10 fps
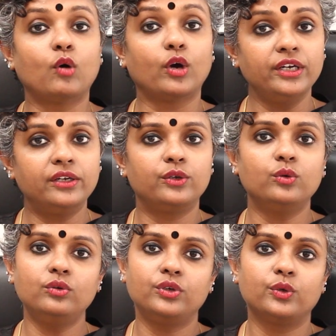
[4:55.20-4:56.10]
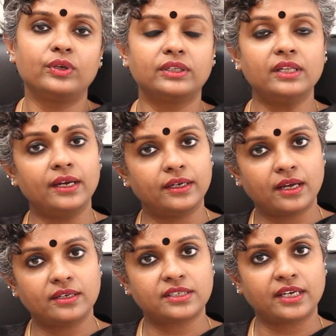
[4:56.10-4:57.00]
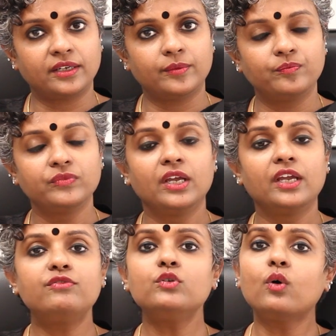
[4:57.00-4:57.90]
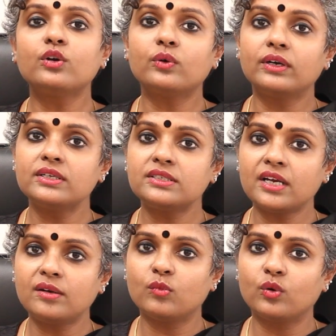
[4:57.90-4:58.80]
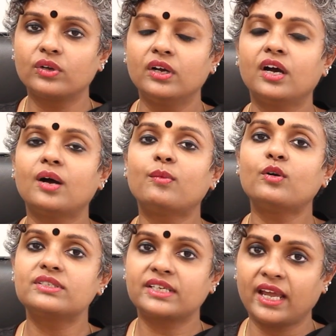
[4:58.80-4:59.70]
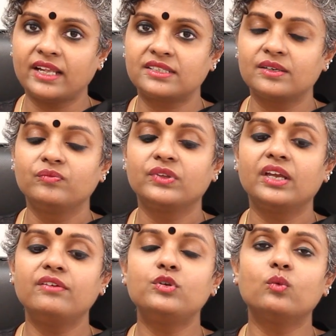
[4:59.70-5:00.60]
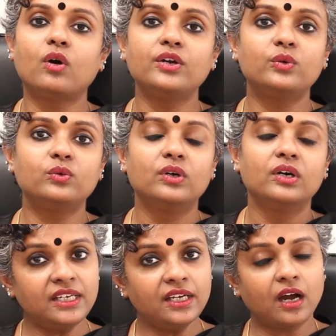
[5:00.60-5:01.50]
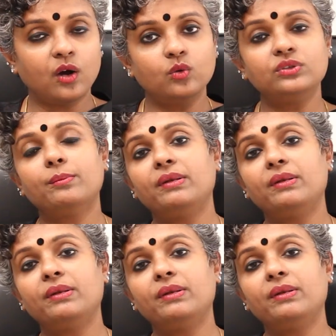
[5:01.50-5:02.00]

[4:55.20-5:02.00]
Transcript: monitor you during the entire cycle. If you want to understand more about scans, if you want to see how they